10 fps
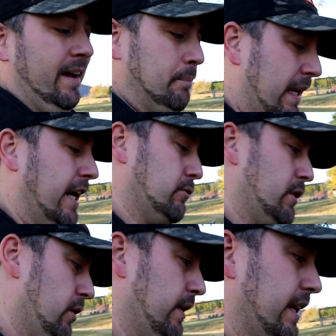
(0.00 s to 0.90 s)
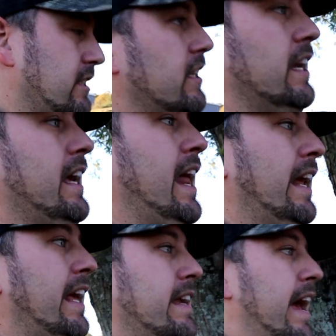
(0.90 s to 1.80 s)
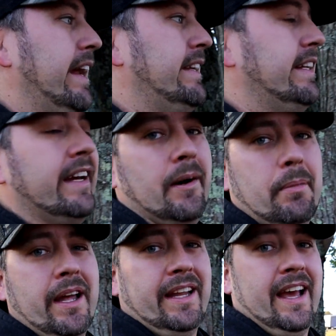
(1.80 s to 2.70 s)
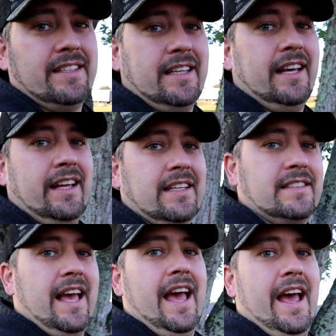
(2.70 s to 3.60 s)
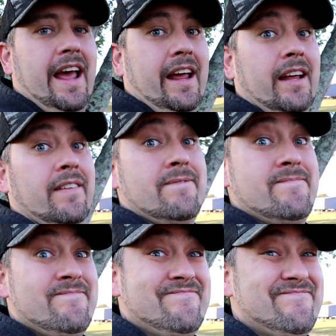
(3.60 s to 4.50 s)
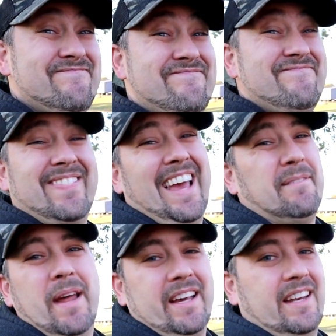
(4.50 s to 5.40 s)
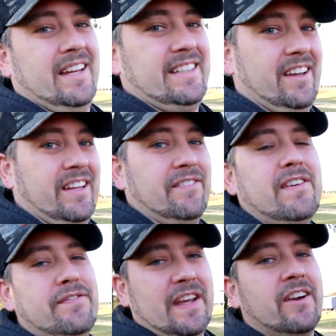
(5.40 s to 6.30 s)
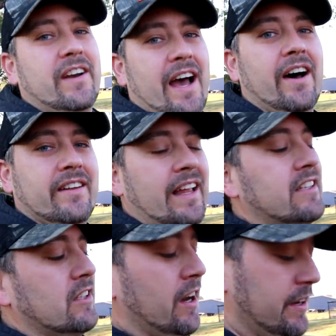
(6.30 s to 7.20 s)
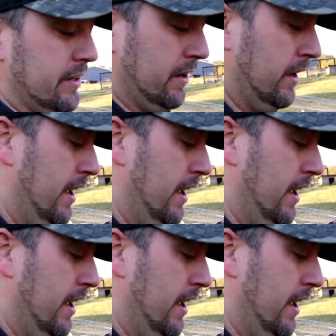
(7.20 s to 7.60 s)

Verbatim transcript: Because we're doing this, you're gonna kind of get an idea. But yes, it is a, yeah, I'm not gonna tell you. If you figure it out, that's good on you.